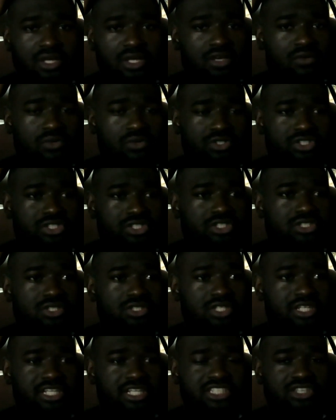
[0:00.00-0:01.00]
it was just
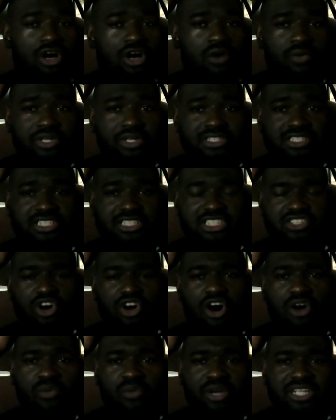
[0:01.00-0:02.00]
it's always it's
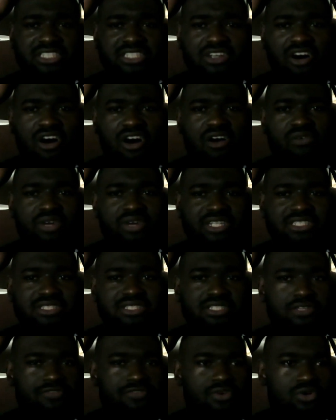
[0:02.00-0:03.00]
always always
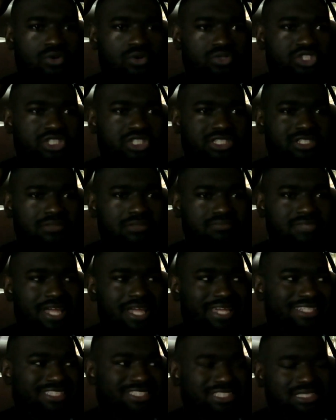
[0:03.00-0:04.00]
difficult just to
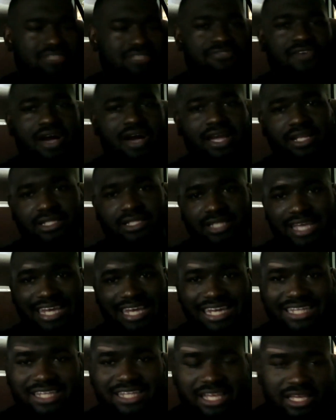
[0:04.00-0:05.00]
like just find
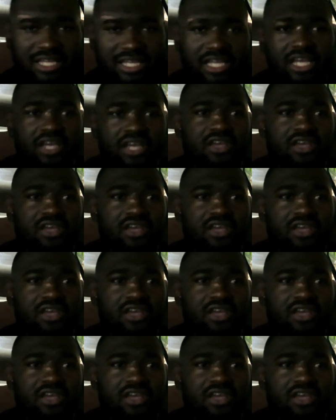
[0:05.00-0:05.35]
anything